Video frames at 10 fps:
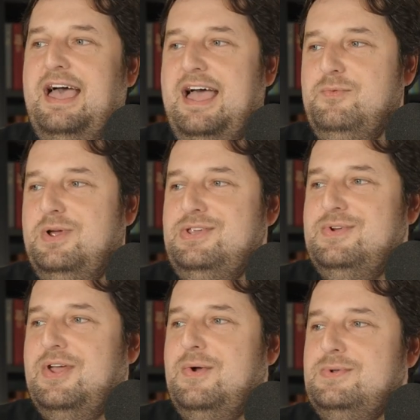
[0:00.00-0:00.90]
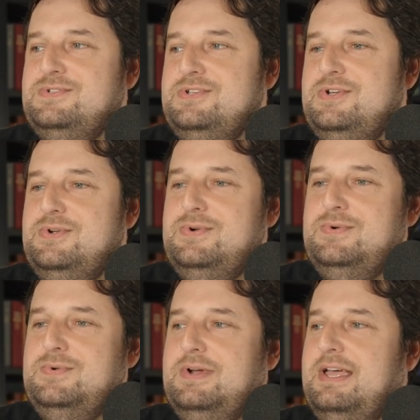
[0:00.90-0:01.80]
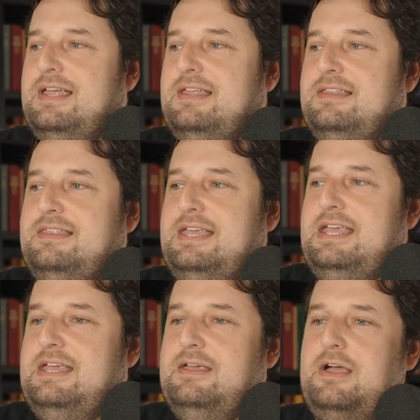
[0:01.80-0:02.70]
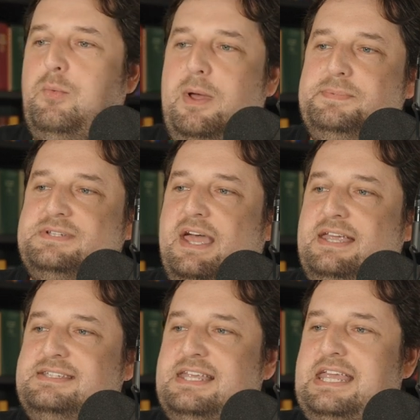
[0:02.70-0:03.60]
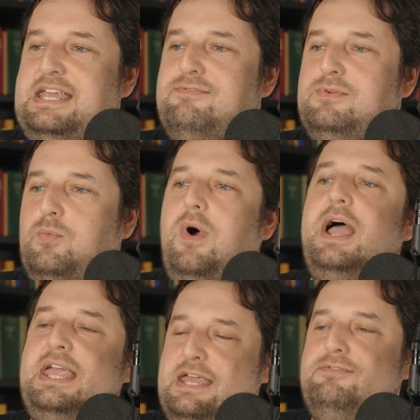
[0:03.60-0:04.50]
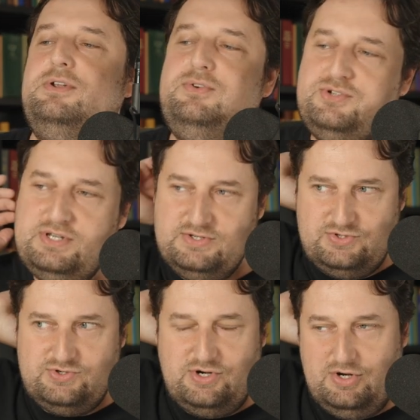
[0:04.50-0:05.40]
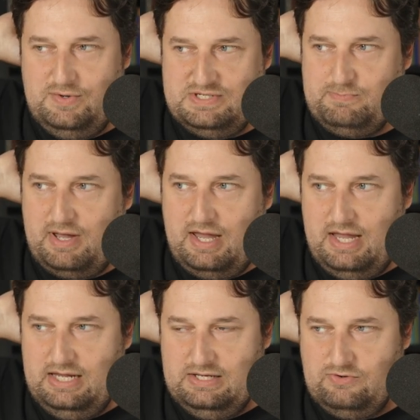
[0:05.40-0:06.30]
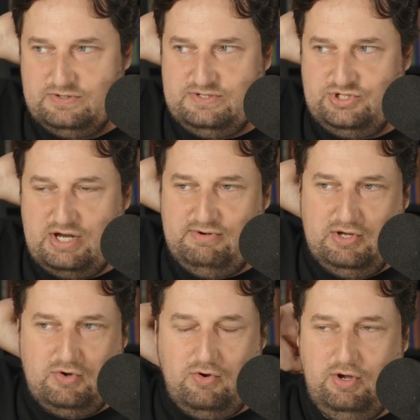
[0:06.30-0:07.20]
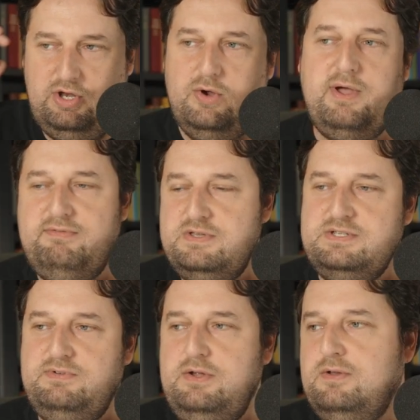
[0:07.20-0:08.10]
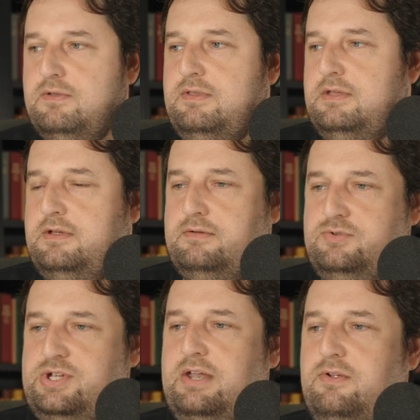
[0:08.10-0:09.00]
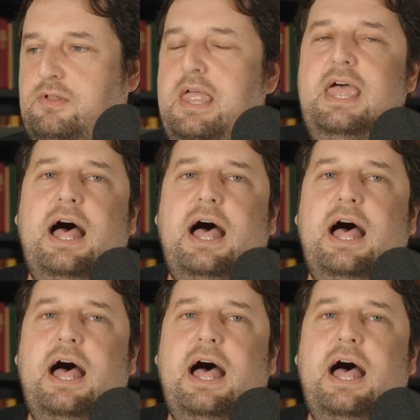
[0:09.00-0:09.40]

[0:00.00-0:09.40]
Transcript: And when you go to the website Evil, Why Evolution is True, it's by Dr. Jerry Coyne, who I've interviewed on the channel.